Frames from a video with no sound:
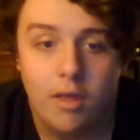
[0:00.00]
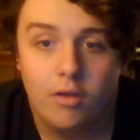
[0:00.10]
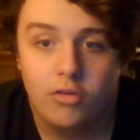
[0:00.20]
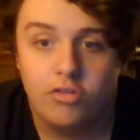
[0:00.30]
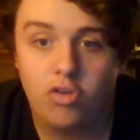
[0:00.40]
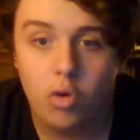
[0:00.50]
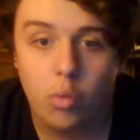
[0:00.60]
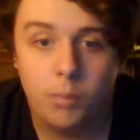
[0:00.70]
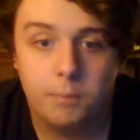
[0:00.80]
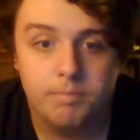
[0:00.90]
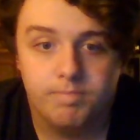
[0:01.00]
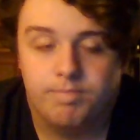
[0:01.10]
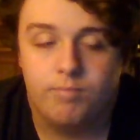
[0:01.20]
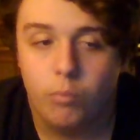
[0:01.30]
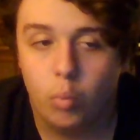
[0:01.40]
So
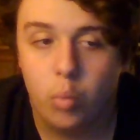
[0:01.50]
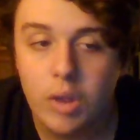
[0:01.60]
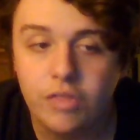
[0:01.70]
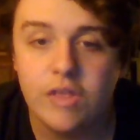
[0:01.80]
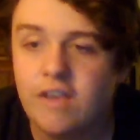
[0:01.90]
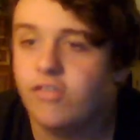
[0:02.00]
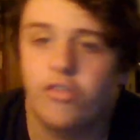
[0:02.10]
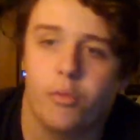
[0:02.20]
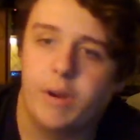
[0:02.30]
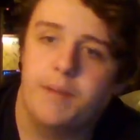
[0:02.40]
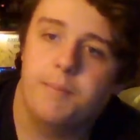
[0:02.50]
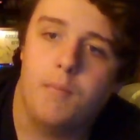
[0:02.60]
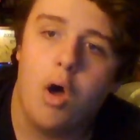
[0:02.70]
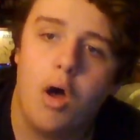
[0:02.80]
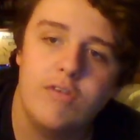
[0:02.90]
with these 3,
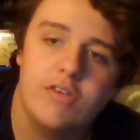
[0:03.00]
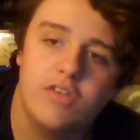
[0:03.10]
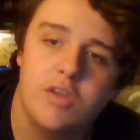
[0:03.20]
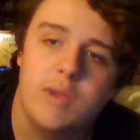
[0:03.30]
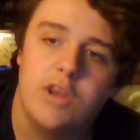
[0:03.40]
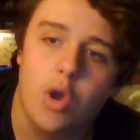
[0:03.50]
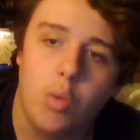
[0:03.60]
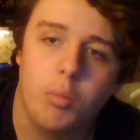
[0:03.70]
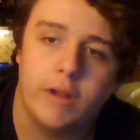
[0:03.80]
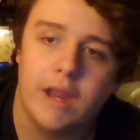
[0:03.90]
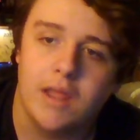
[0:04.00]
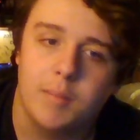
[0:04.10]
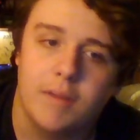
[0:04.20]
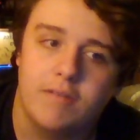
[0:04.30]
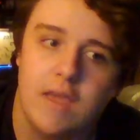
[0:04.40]
obviously we know what we're getting in
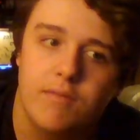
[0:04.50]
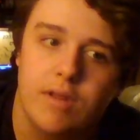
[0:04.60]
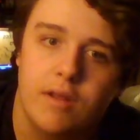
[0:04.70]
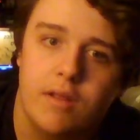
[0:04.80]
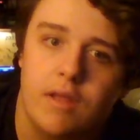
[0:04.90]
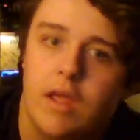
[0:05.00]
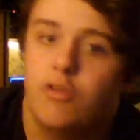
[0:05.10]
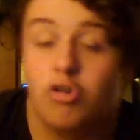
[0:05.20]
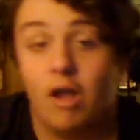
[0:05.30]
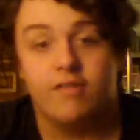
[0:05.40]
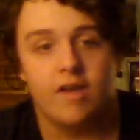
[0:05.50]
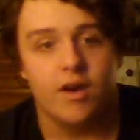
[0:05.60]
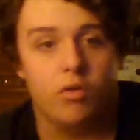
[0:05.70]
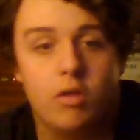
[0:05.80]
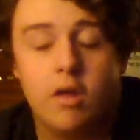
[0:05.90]
McDavid and Draisaitl.
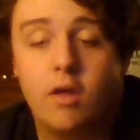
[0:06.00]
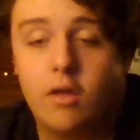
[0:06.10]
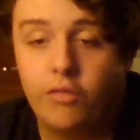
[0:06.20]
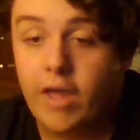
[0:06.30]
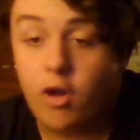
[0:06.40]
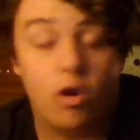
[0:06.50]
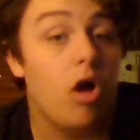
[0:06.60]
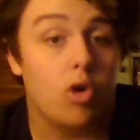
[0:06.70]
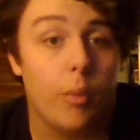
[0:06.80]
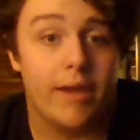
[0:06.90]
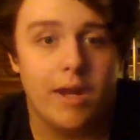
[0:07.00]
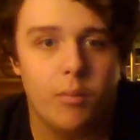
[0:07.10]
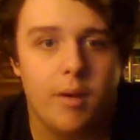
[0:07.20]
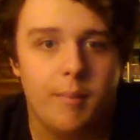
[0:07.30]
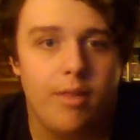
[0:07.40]
They are not going
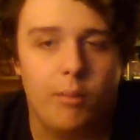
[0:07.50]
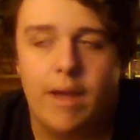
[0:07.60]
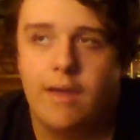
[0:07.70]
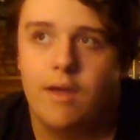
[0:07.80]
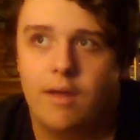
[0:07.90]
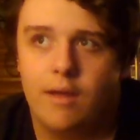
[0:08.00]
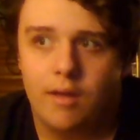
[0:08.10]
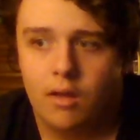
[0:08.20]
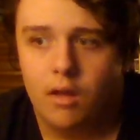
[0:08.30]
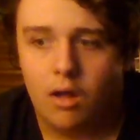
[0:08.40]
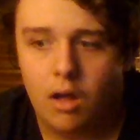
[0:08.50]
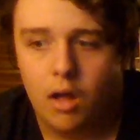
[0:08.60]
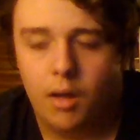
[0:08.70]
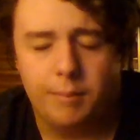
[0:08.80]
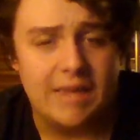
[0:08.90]
anywhere, by the way,
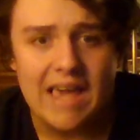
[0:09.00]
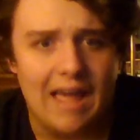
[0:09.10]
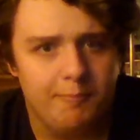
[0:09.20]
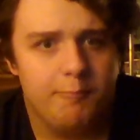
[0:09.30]
yet.